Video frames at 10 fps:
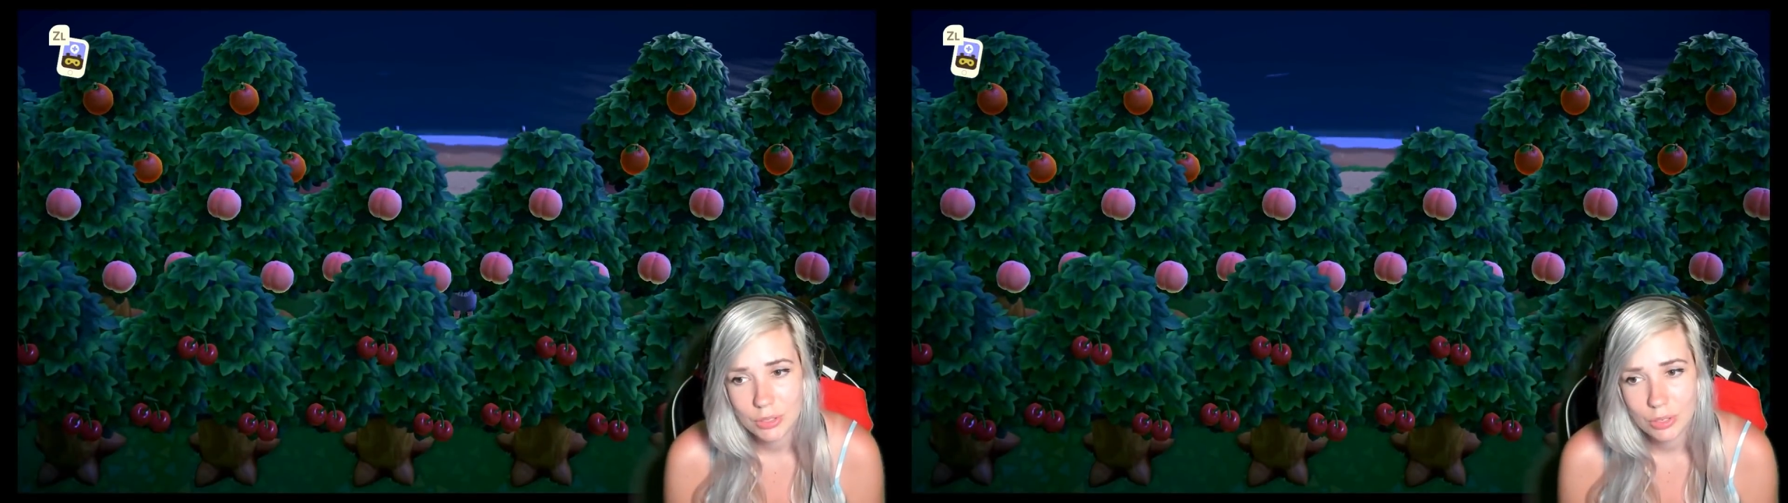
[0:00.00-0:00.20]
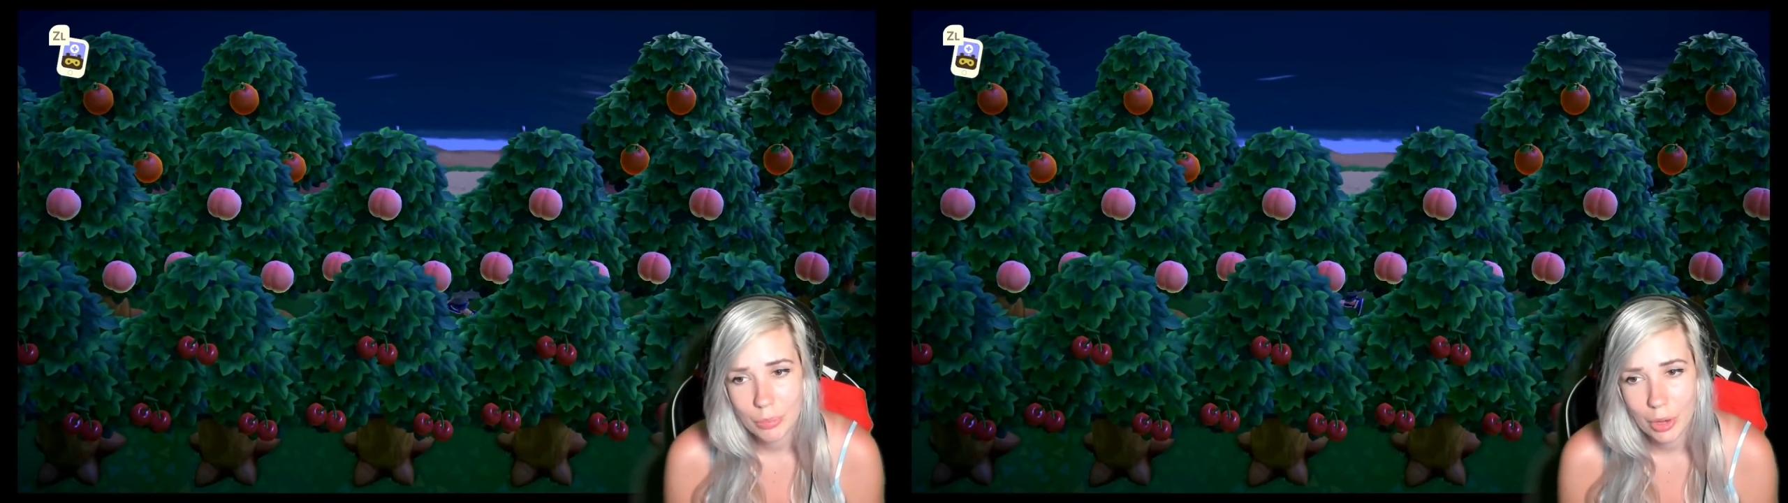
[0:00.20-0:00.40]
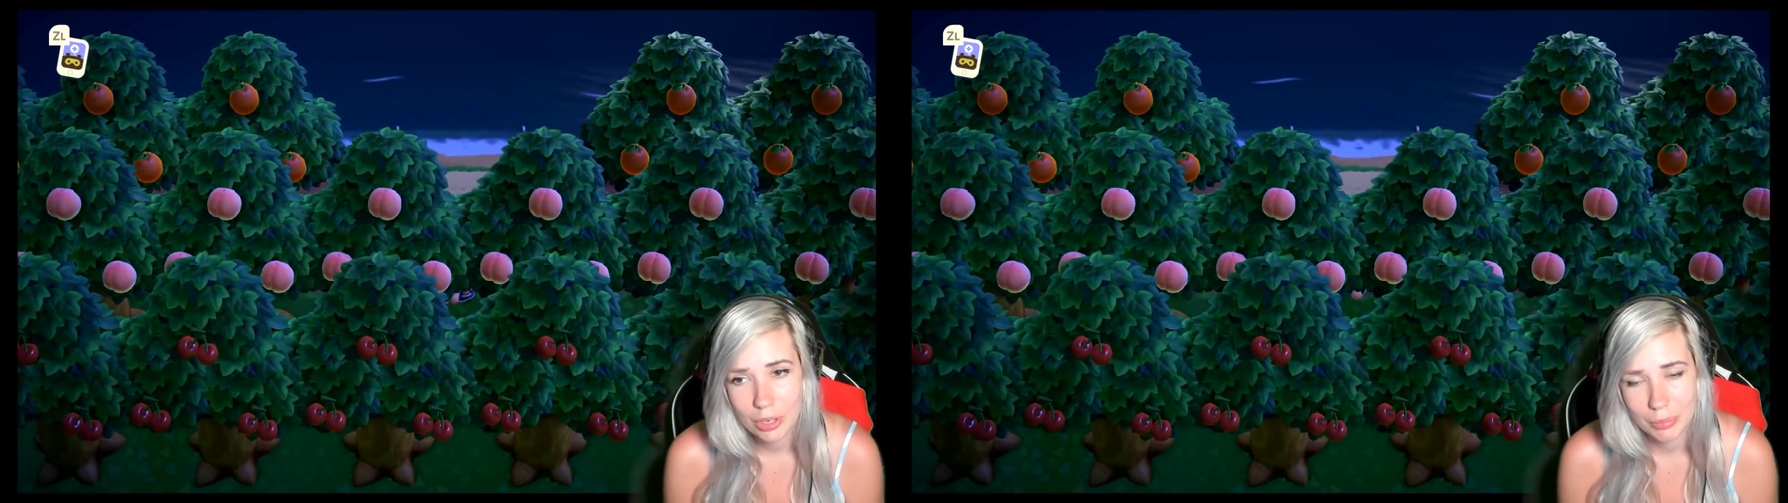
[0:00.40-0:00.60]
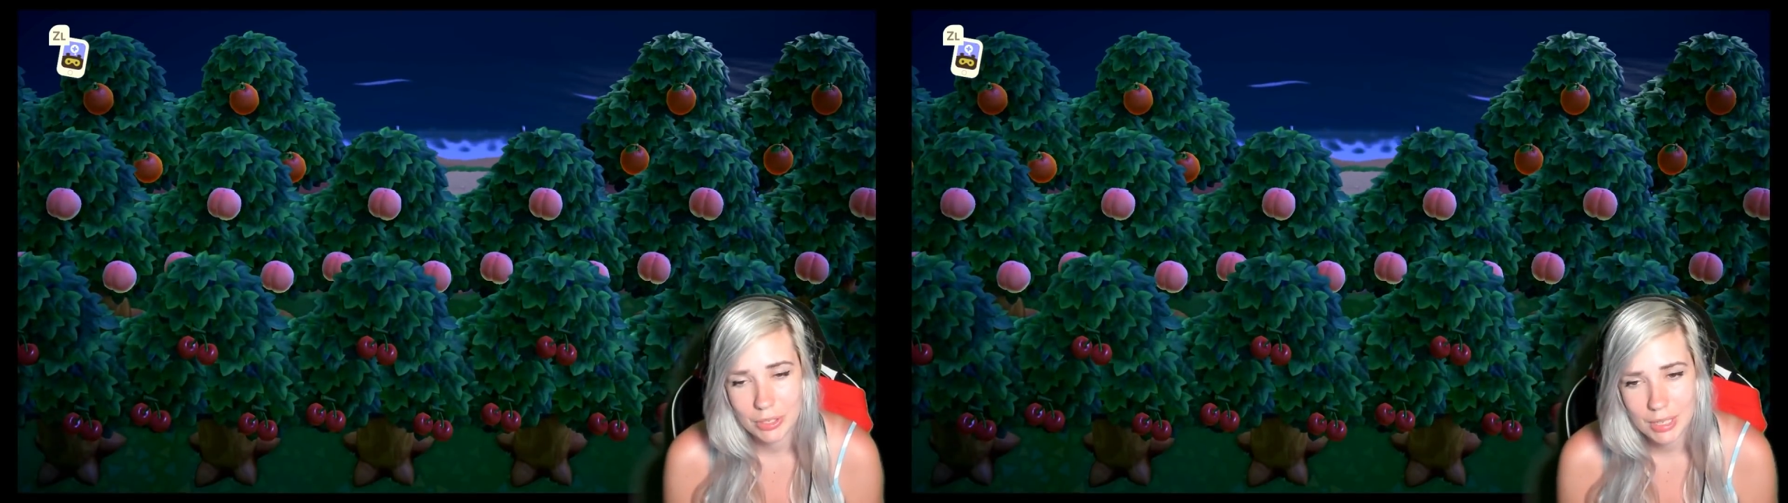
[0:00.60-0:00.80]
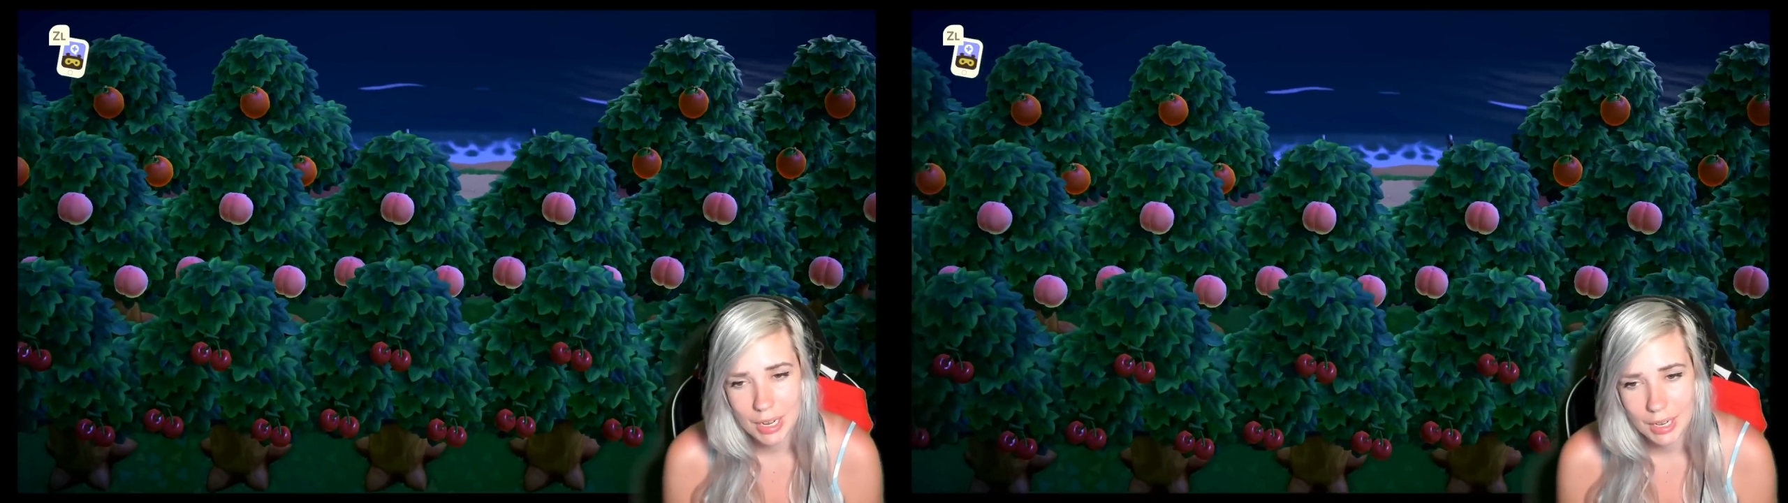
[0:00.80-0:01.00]
to the Pokemon
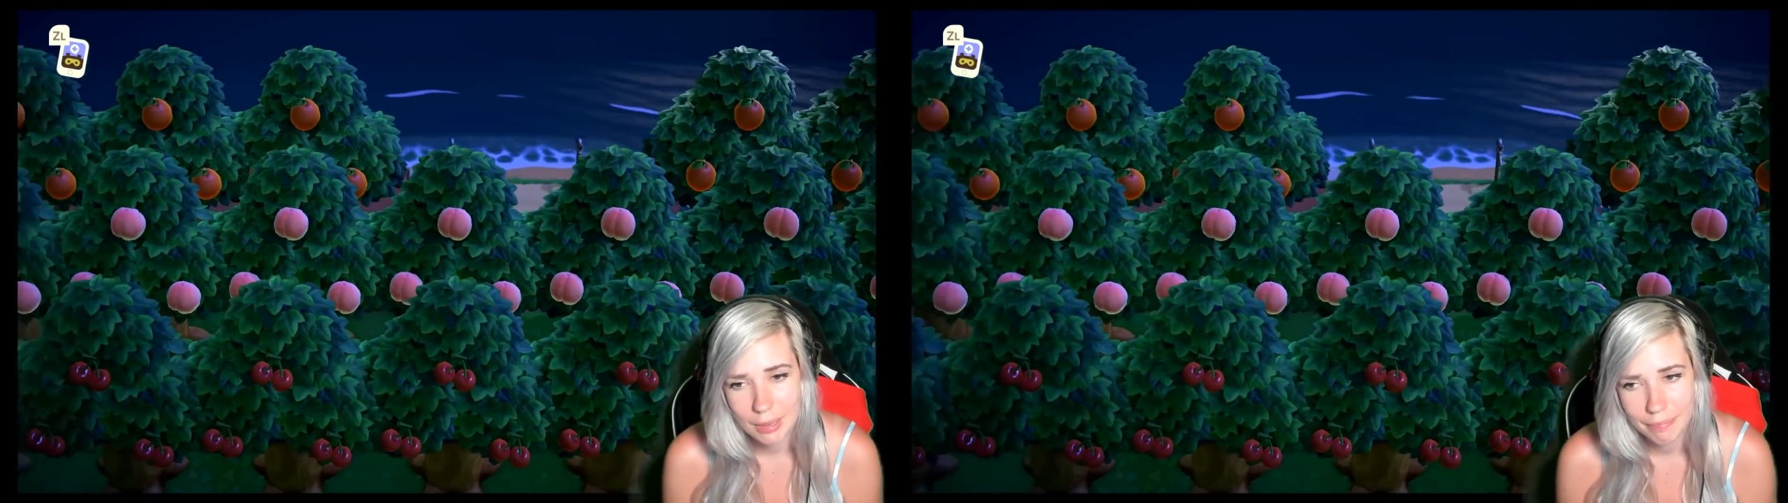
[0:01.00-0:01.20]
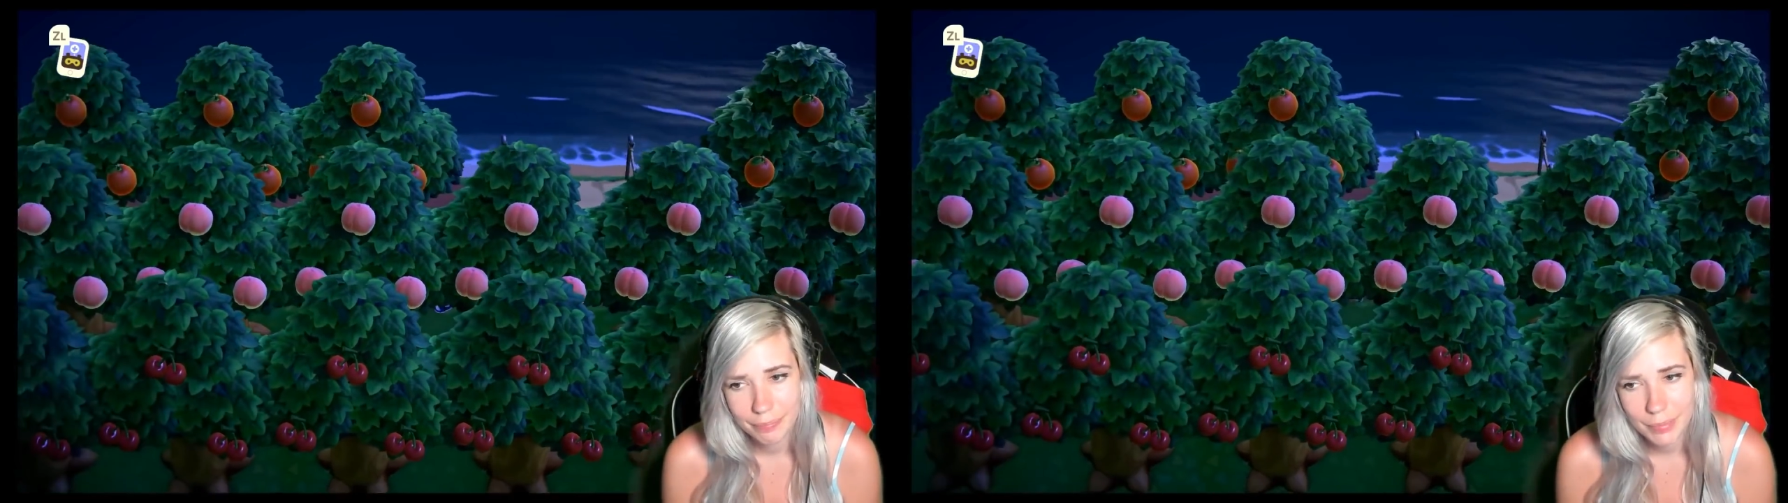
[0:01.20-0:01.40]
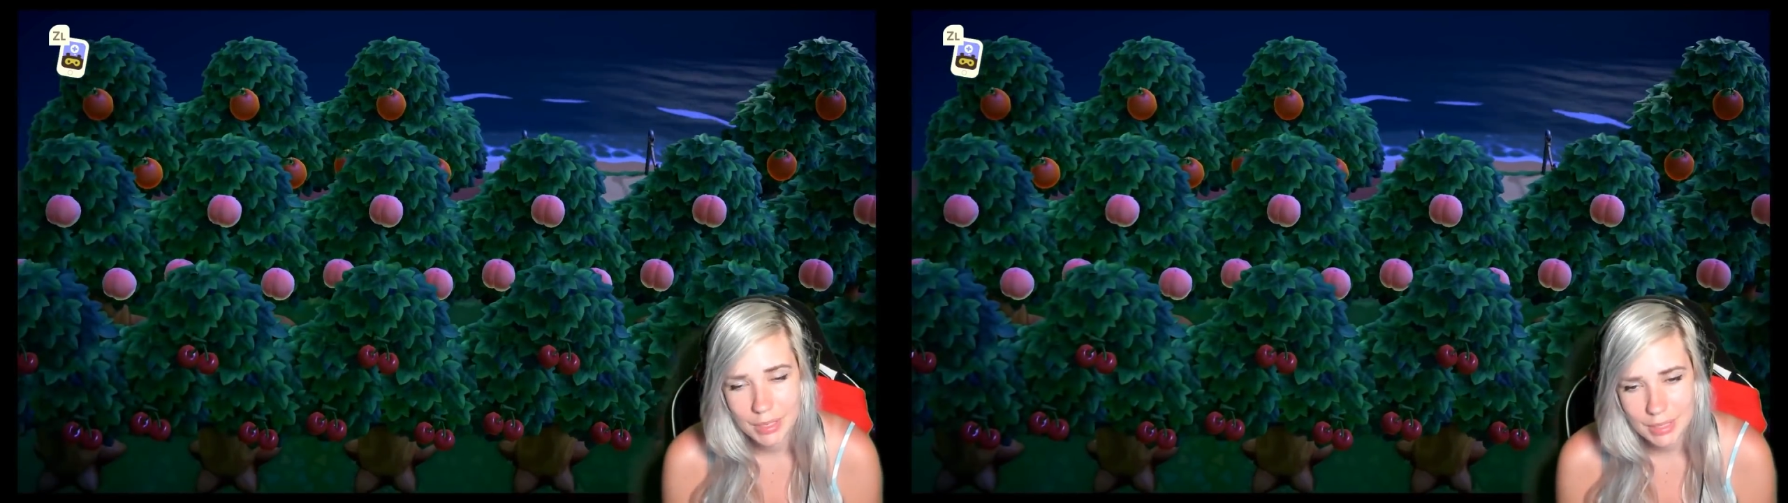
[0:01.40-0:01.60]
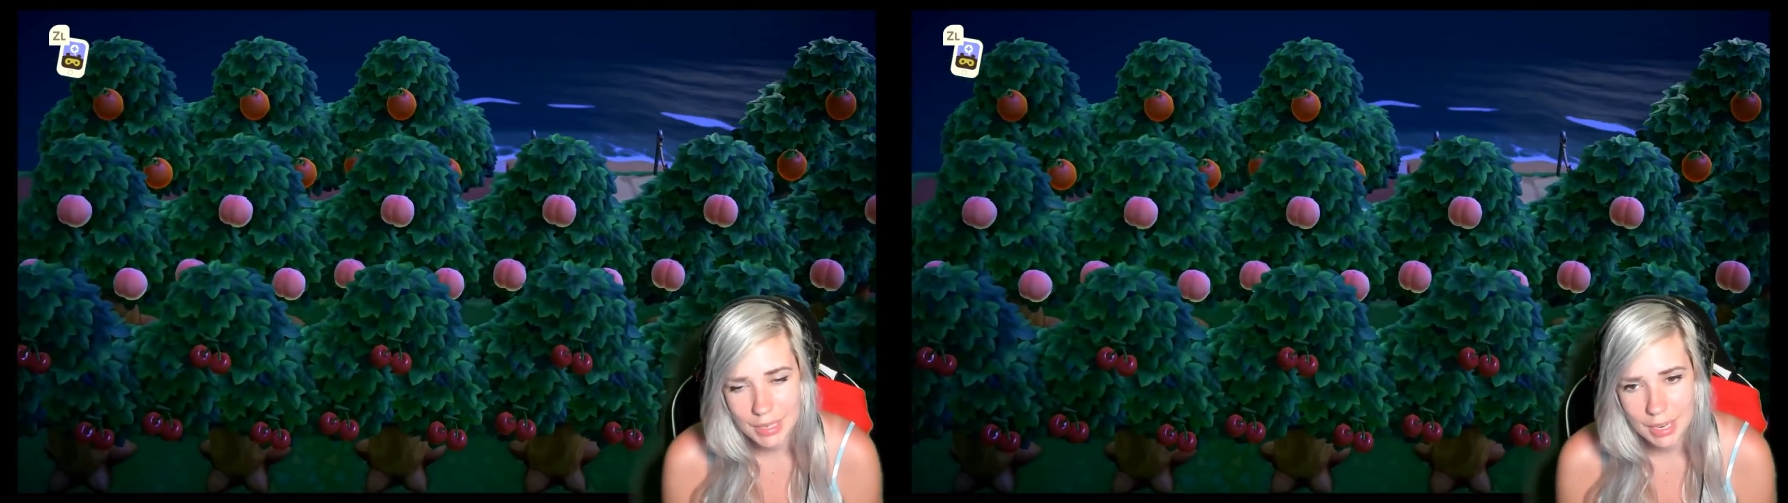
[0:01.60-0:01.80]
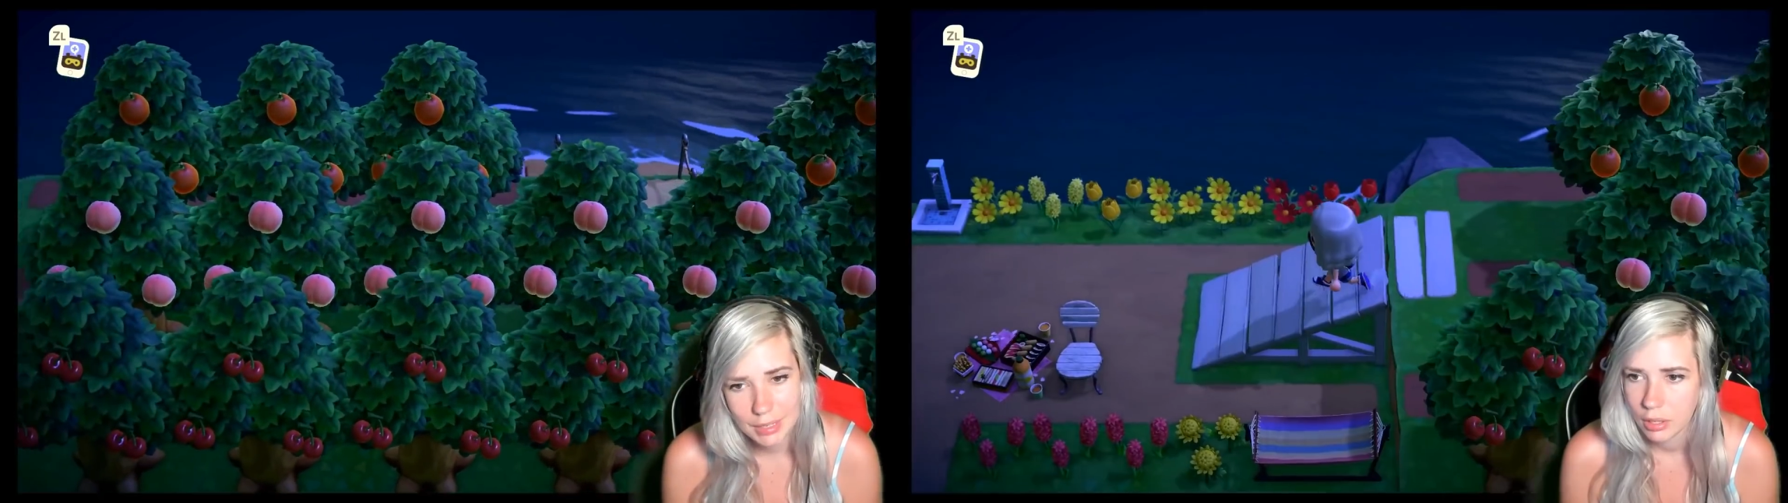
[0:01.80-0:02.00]
Stadium instead.